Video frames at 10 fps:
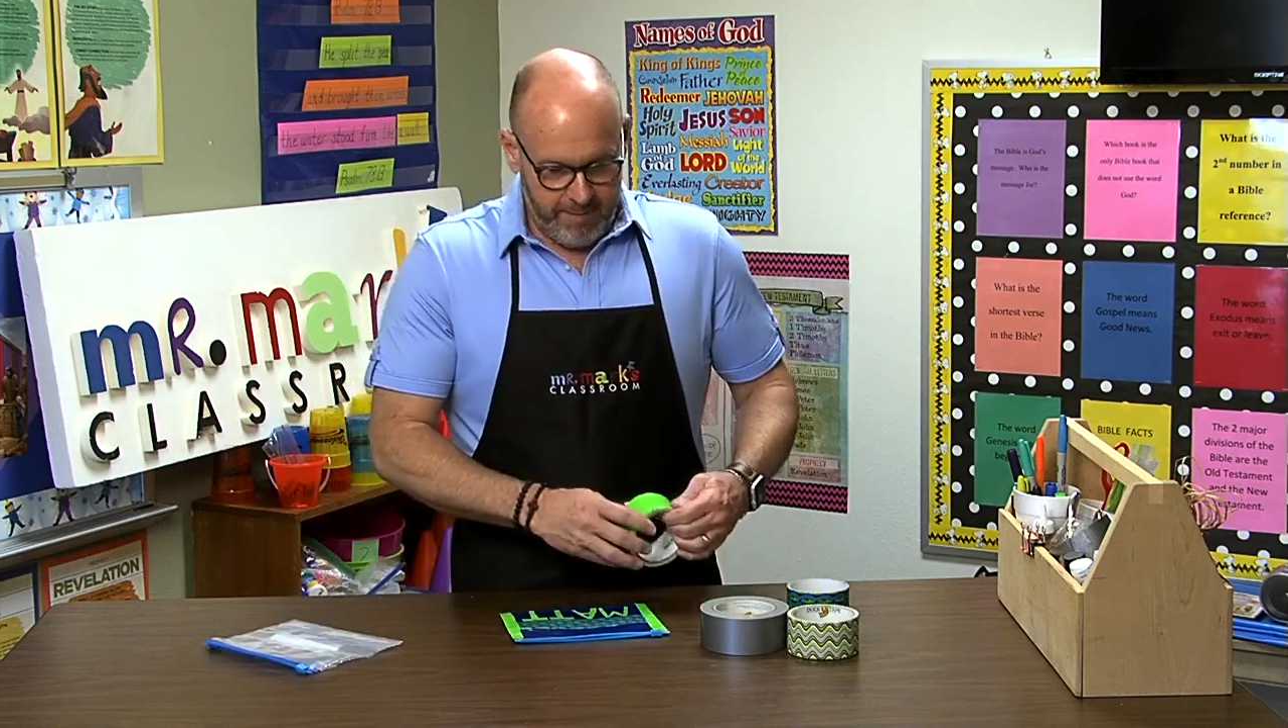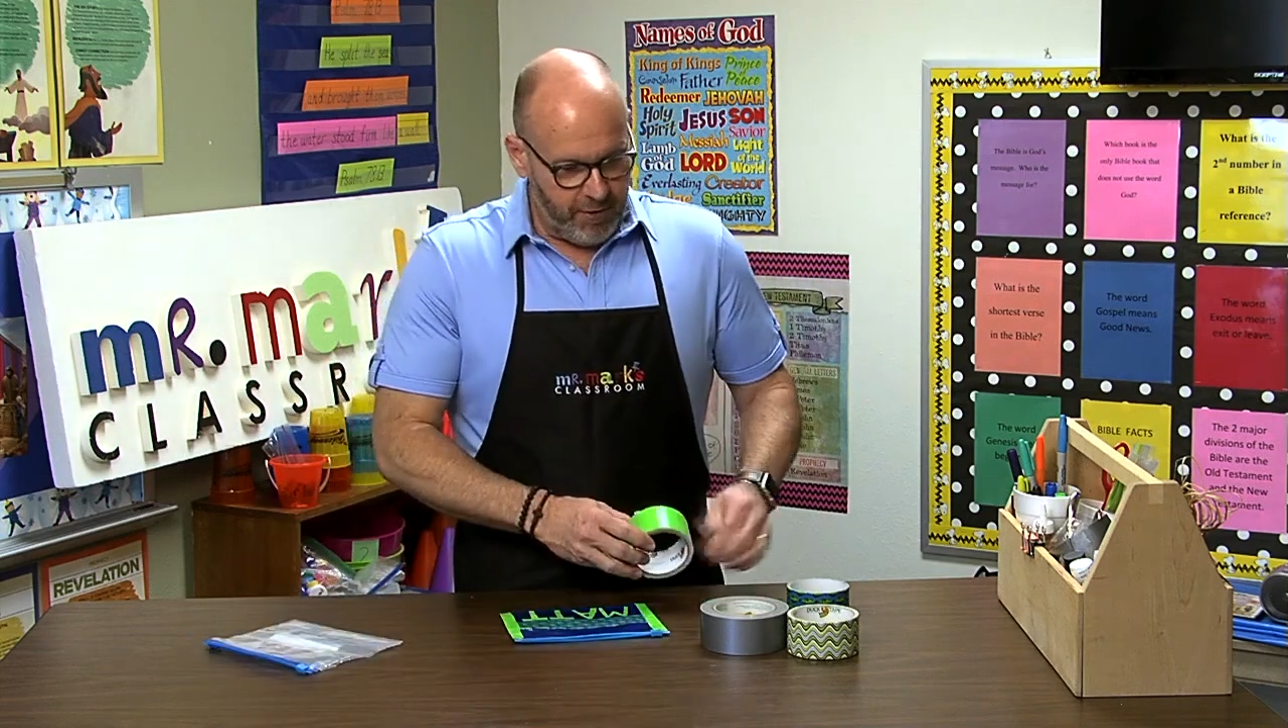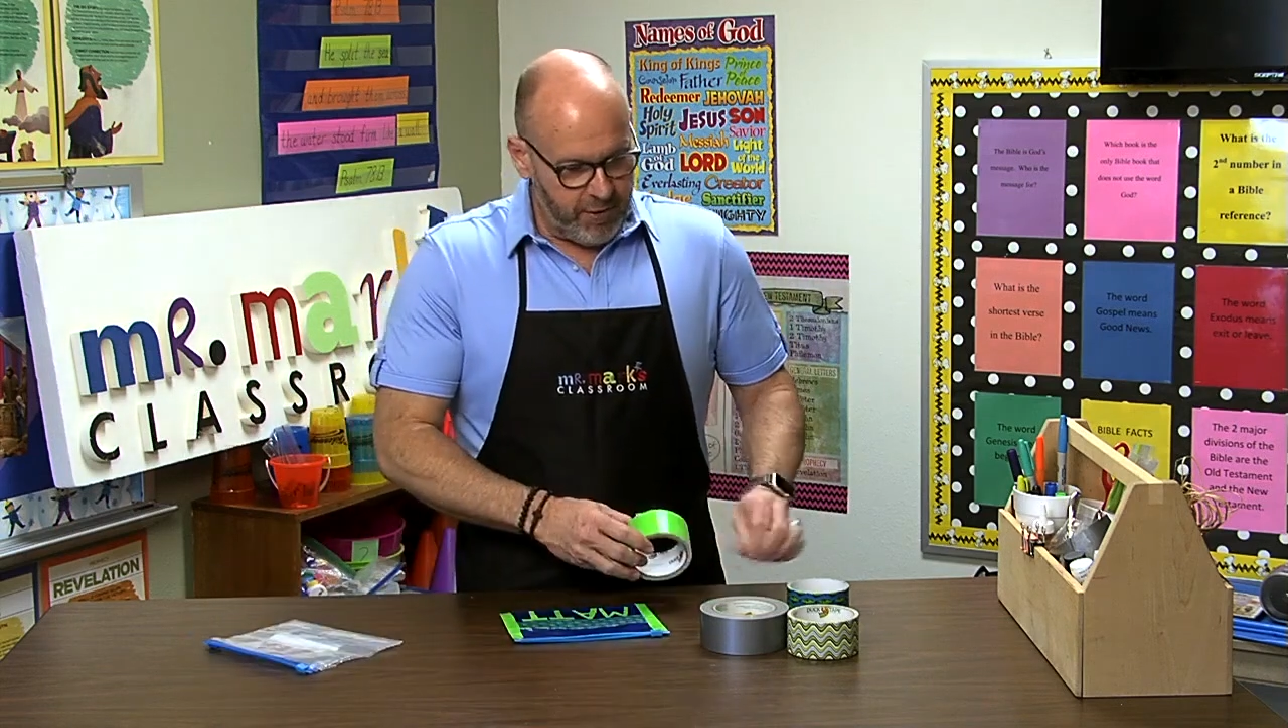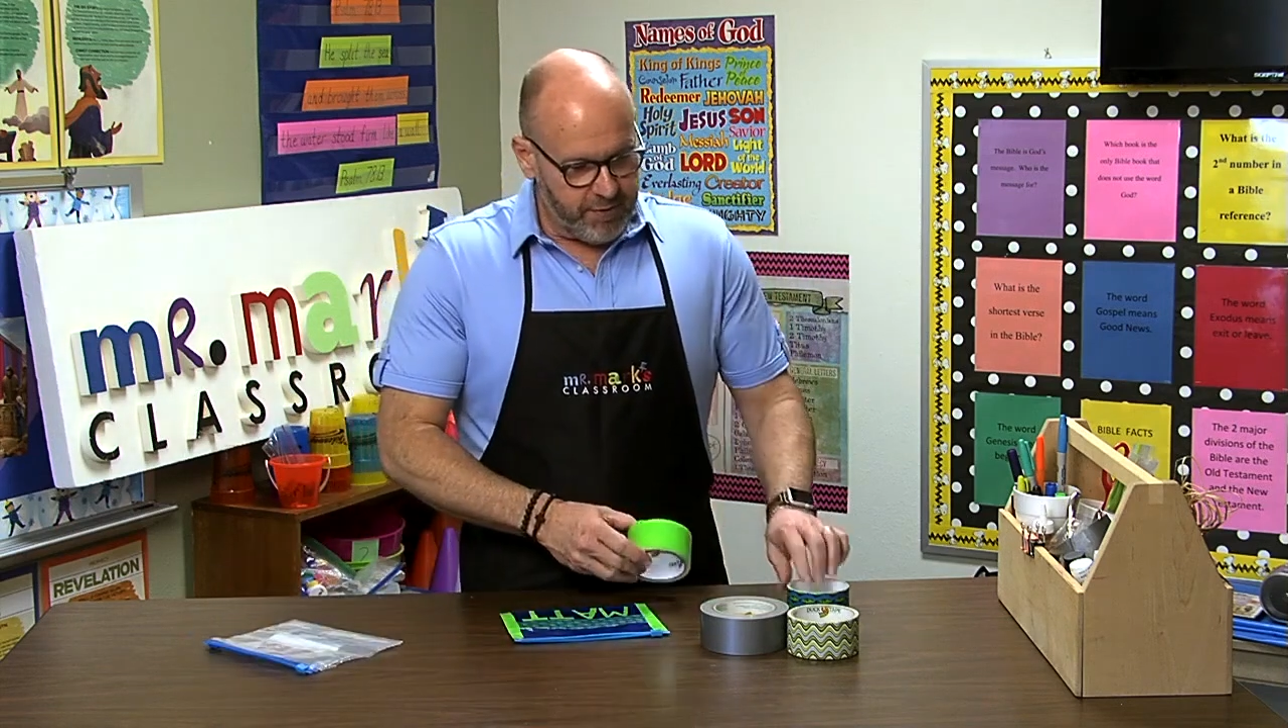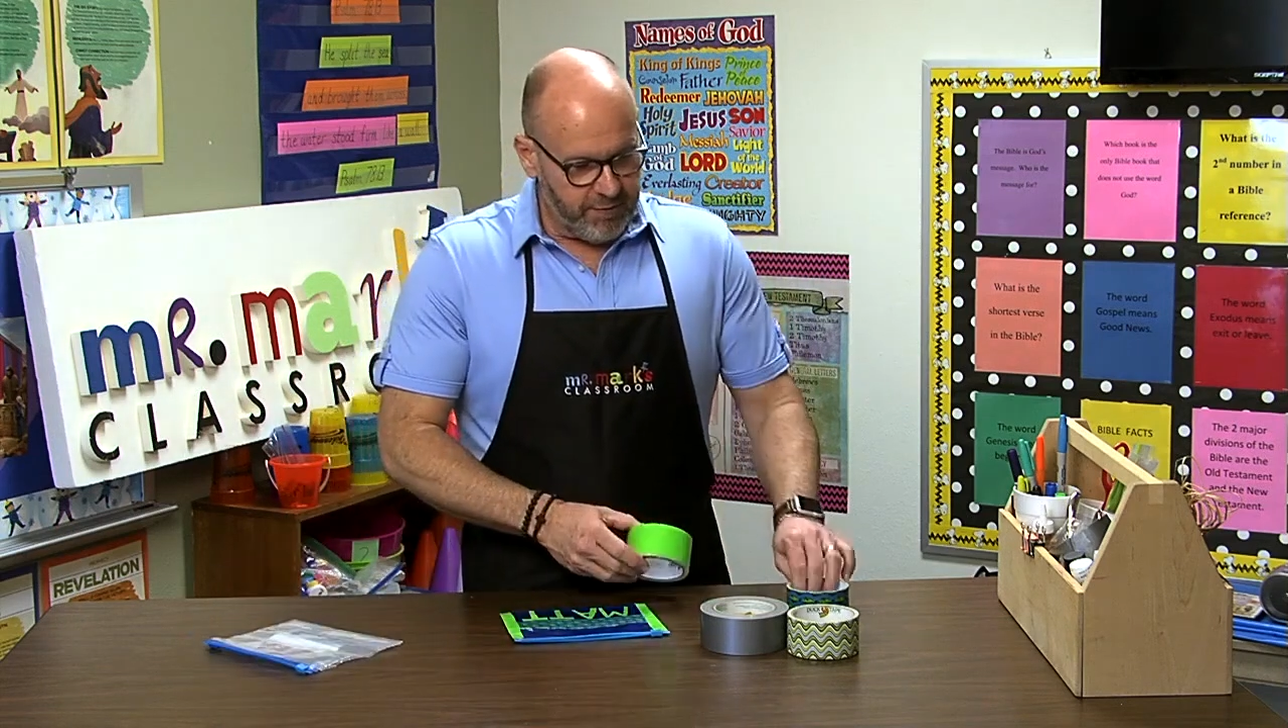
First